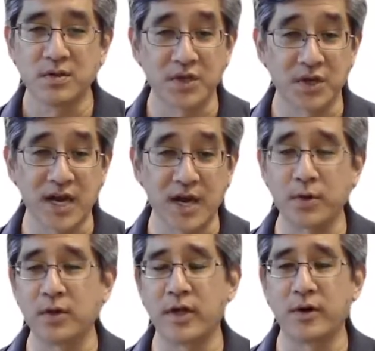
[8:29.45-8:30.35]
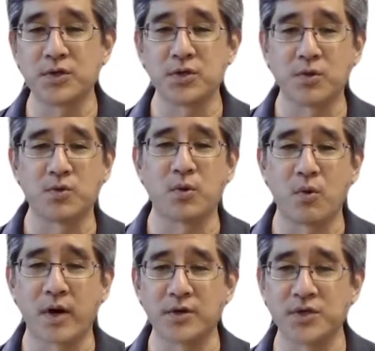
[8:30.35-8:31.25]
It's in capital letters, so it was a
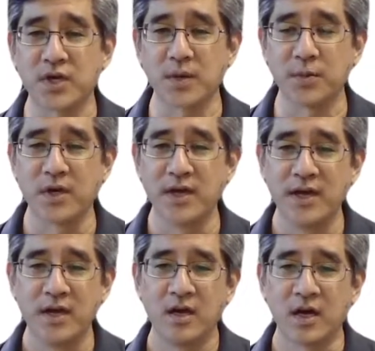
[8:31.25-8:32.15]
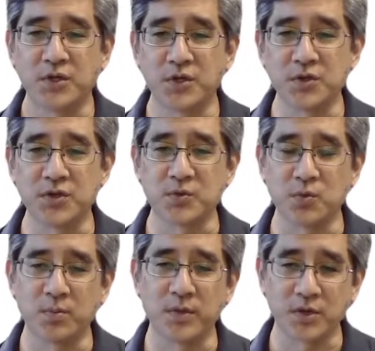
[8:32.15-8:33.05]
required assignment. I chose this
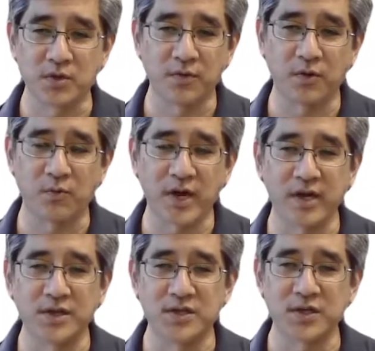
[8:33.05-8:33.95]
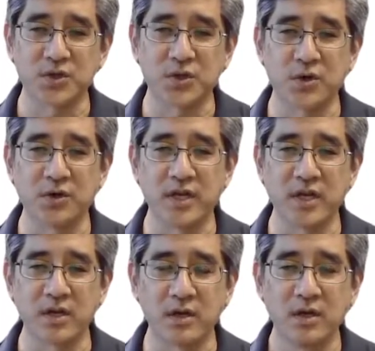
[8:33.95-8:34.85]
one because over to the right, it says turned
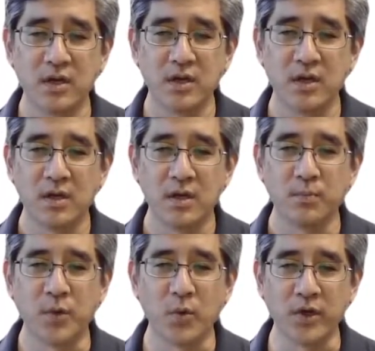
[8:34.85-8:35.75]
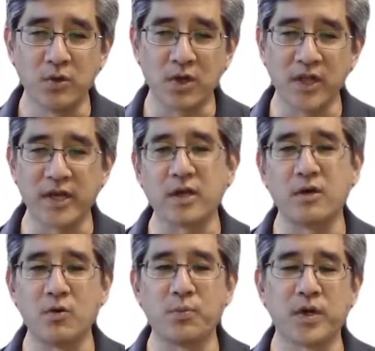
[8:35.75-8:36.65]
in, but when you click it
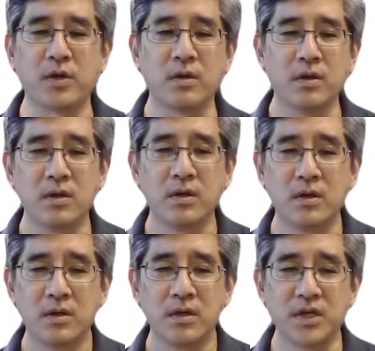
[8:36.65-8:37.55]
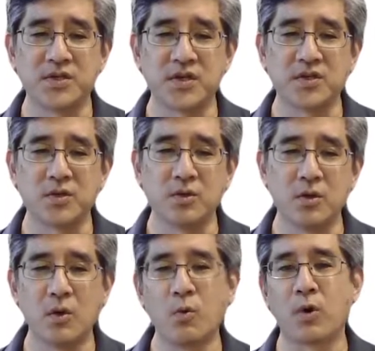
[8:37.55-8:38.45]
open, it says
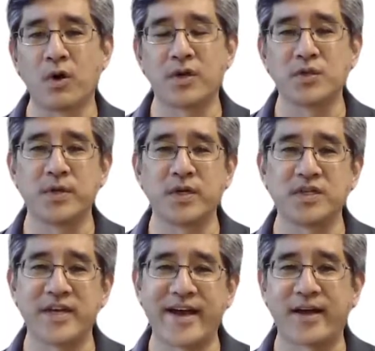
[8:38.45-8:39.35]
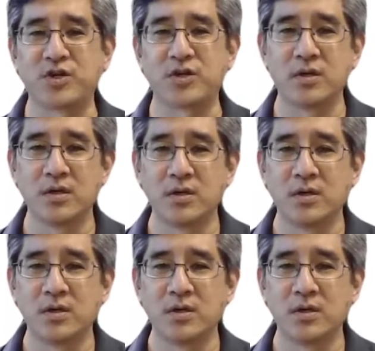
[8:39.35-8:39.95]
no work has been attached.